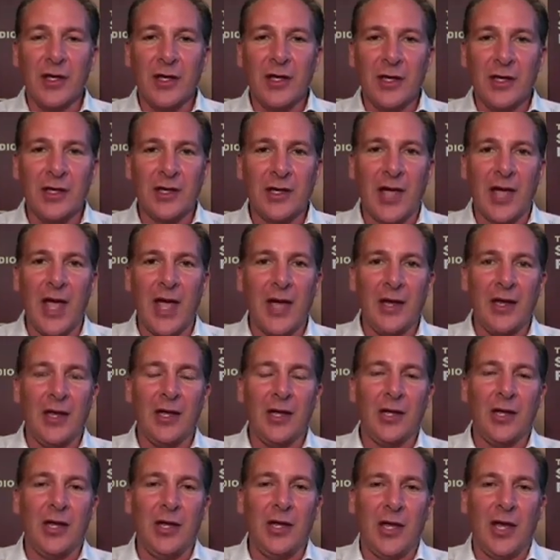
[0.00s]
he
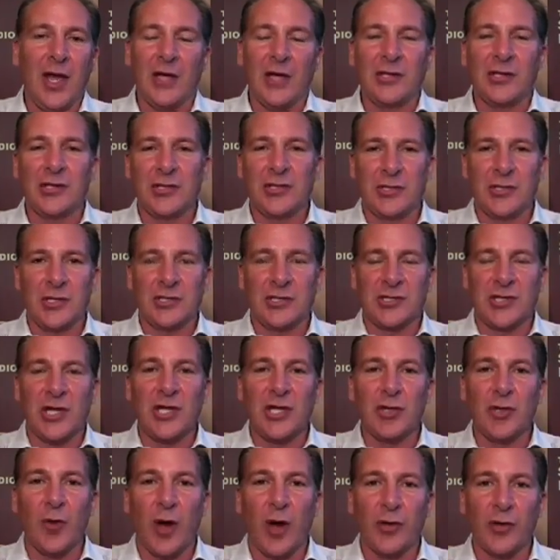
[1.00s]
can't just
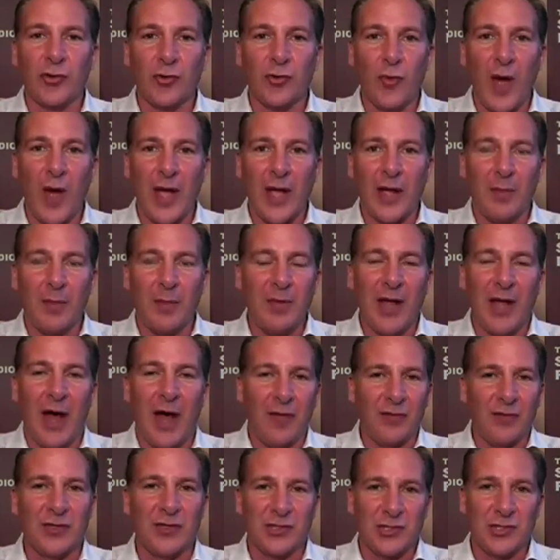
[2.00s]
send you on your way. I mean,
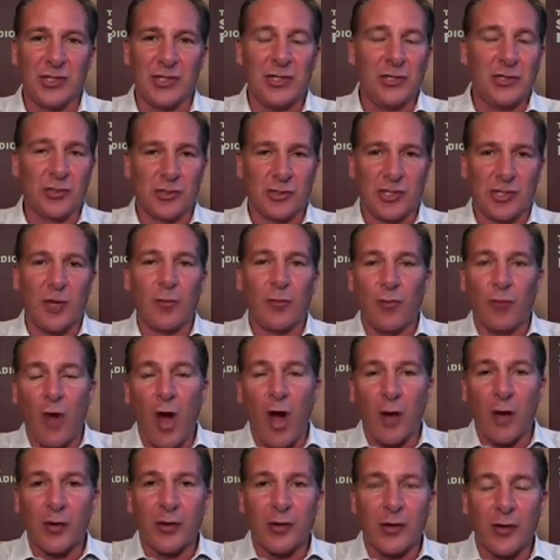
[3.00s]
obviously, there's something
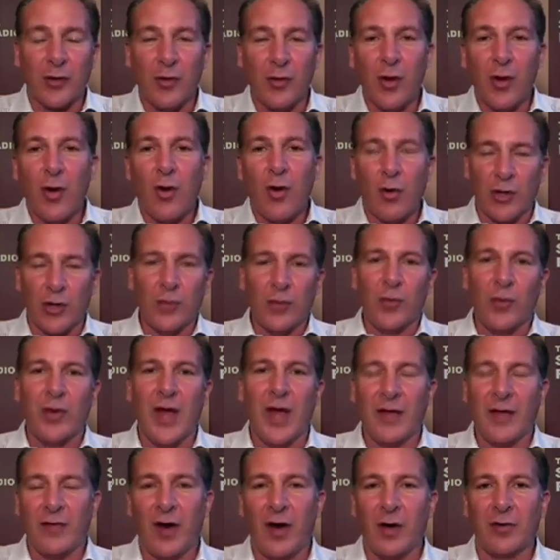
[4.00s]
wrong with you or you wouldn't
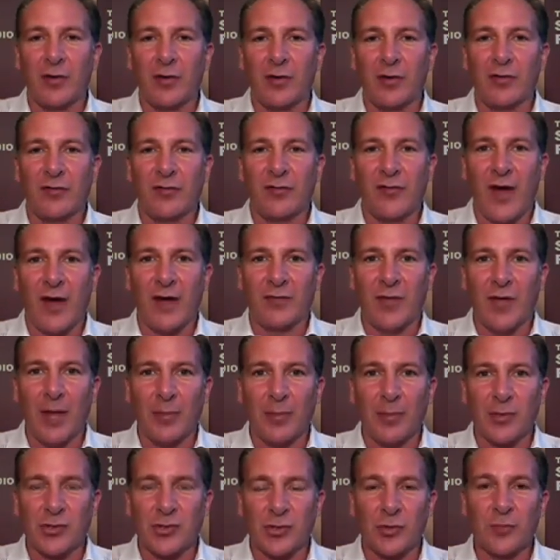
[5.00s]
have 105
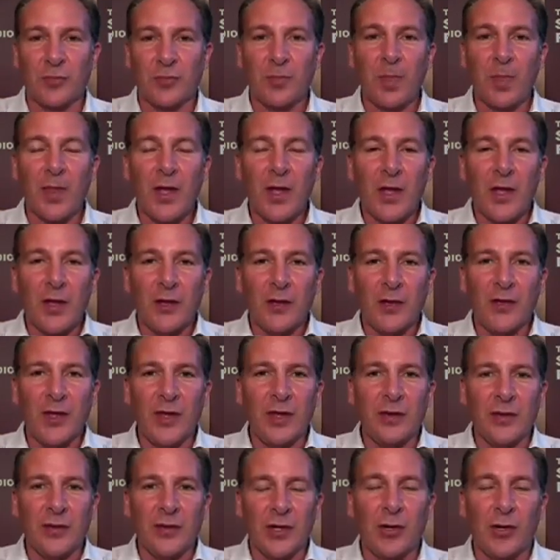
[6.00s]
temperature.
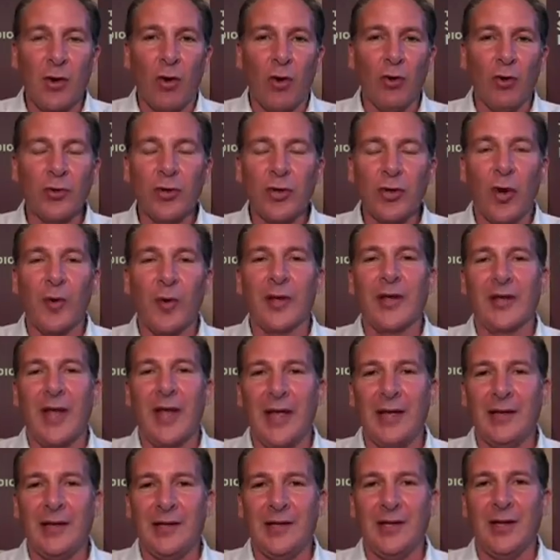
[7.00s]
The gold going at
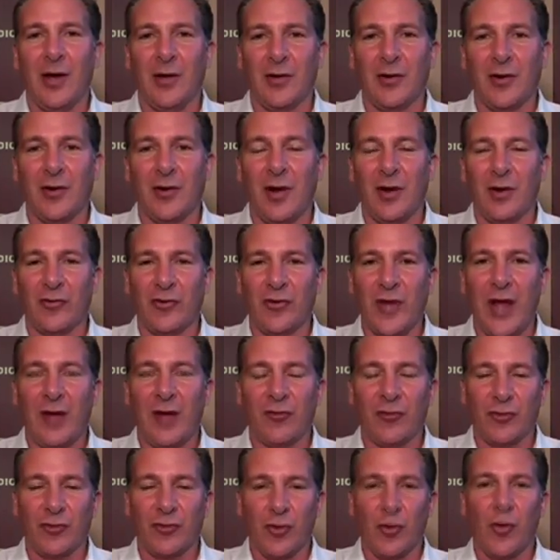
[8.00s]
$1,800 an
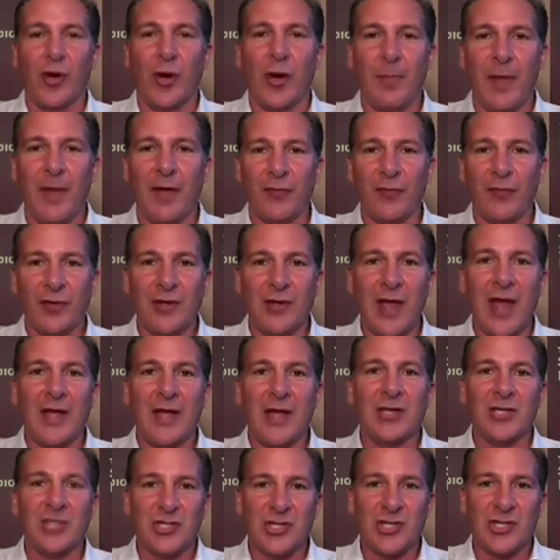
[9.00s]
ounce, going up every day,
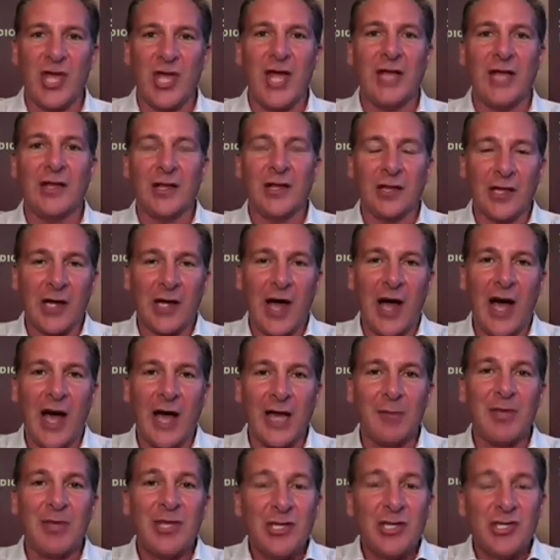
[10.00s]
is saying that the
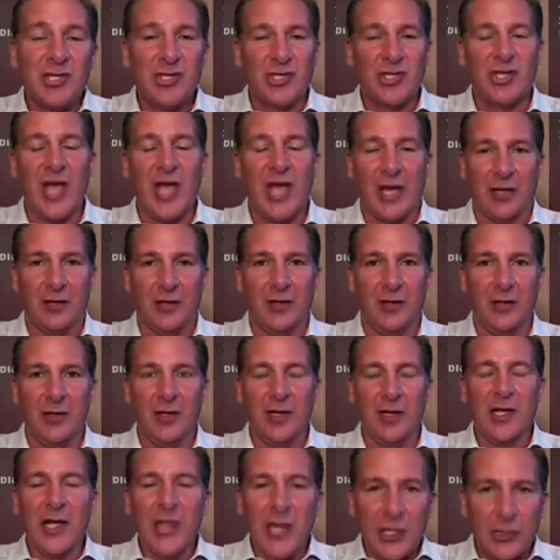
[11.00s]
economy is sick.
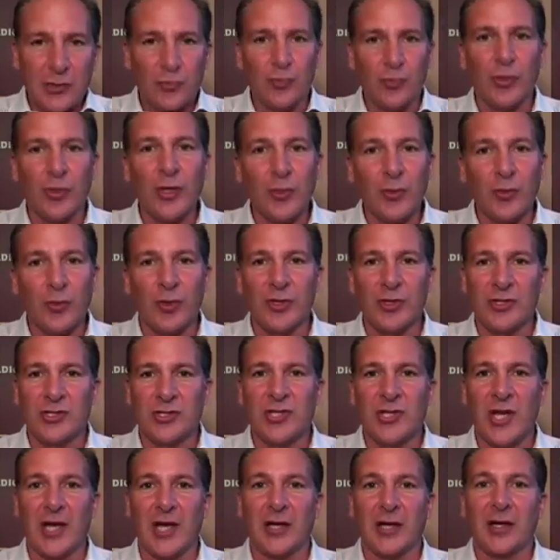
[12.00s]
It's really, really
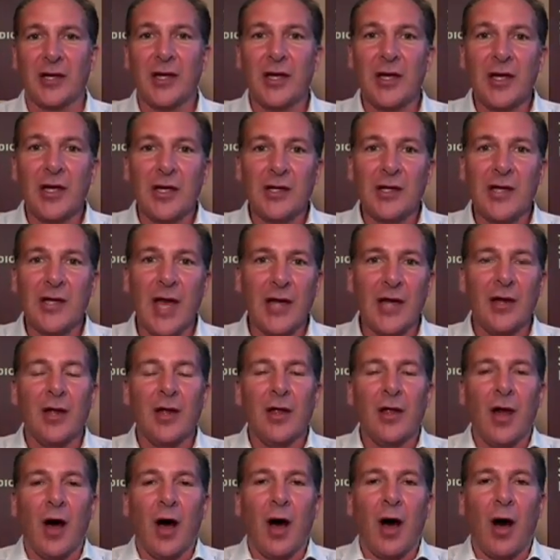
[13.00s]
sick.
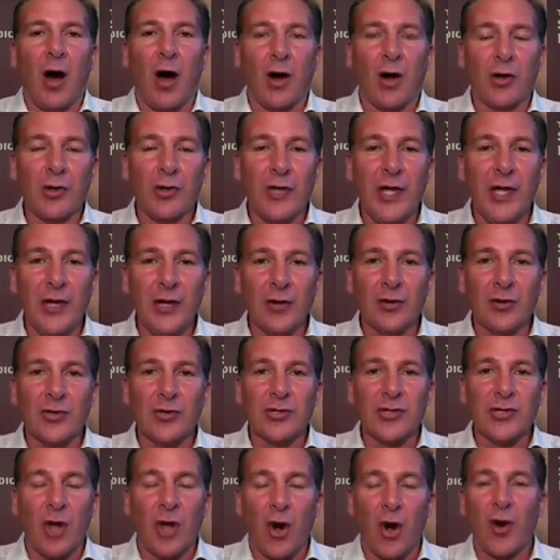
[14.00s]
Yet our
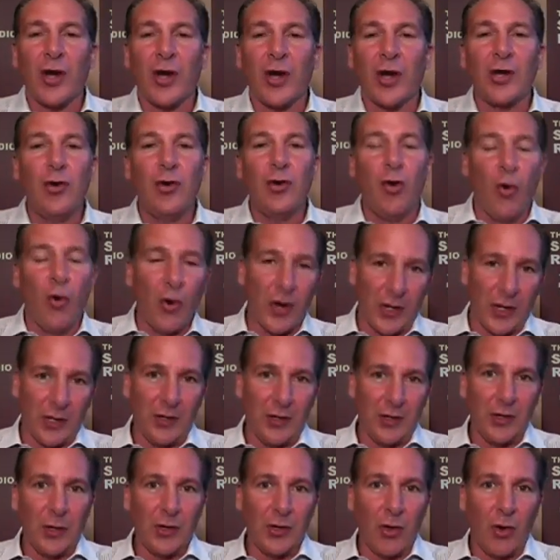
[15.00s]
leaders are ignoring
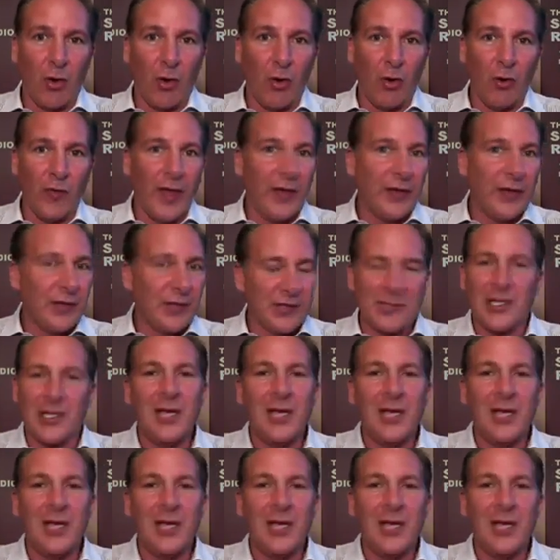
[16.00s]
gold and just